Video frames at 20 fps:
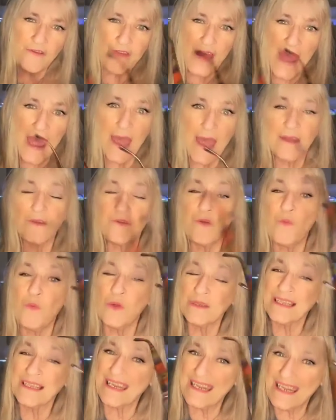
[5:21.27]
That
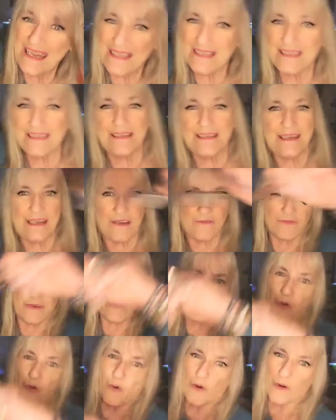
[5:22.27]
was an incident
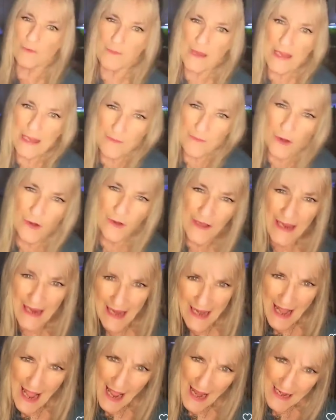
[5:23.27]
report, people.
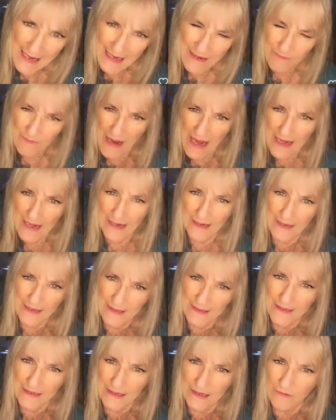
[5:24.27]
And I can make an
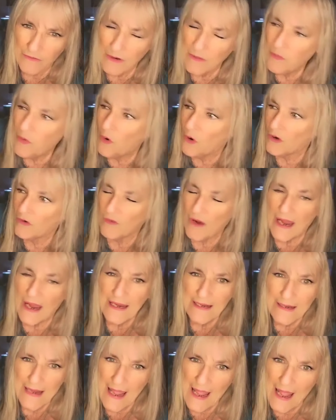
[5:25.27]
incident report
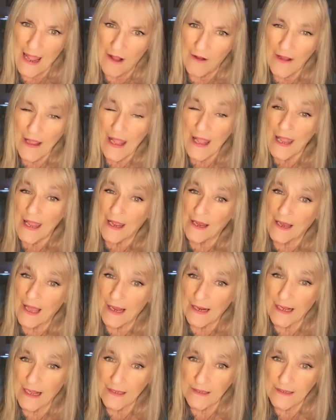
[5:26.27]
right now. And
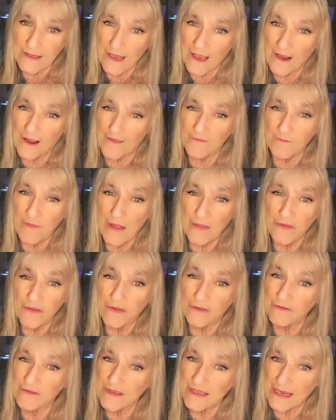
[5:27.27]
like I said, I've been
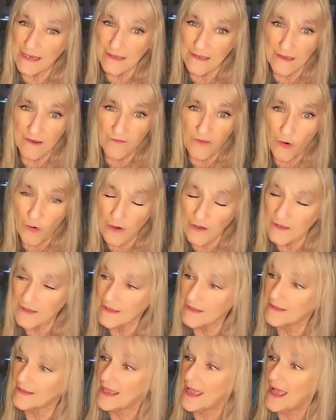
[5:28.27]
through 6
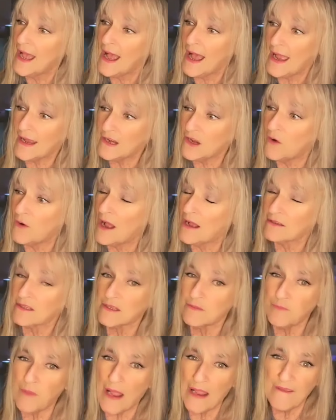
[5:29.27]
divorces. I know how
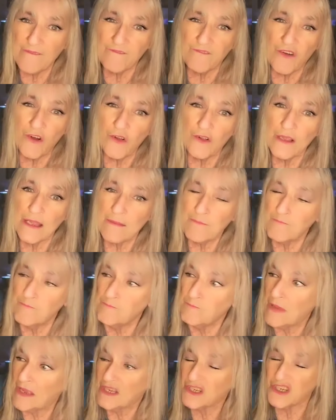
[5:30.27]
spiteful and
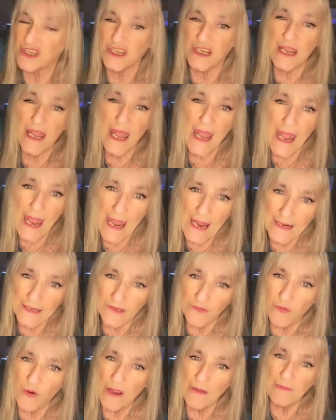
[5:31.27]
bitchy
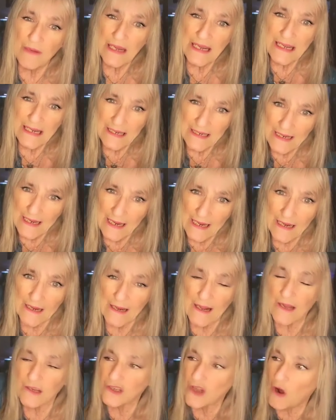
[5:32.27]
ex-women can get.
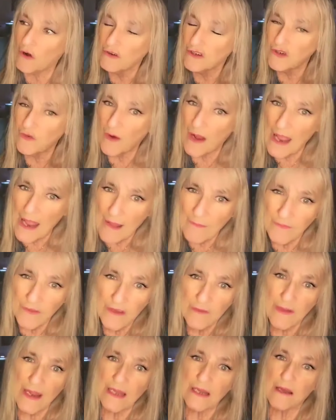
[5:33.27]
I told you what happened
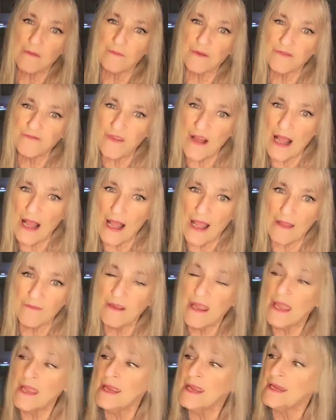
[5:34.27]
to my number 5.
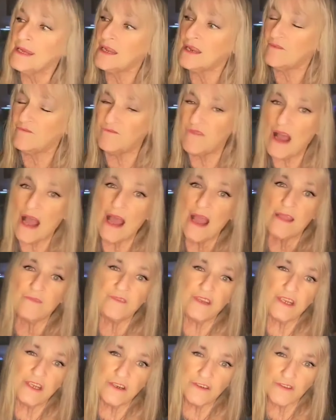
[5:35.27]
He did 5
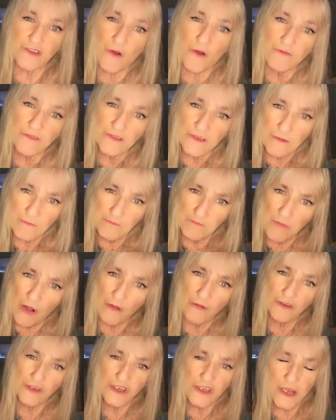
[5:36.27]
years over some
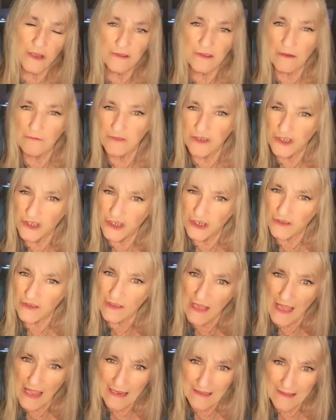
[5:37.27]
bullshit that was just
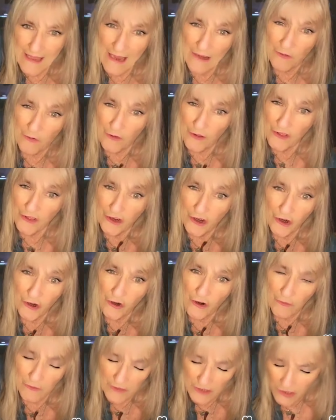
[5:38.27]
like that, only the
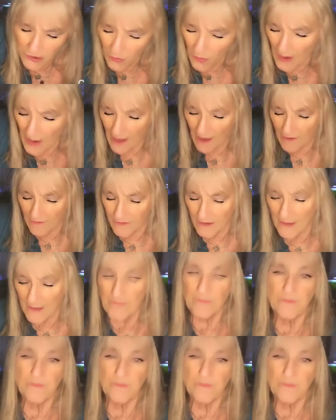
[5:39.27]
girl was 12.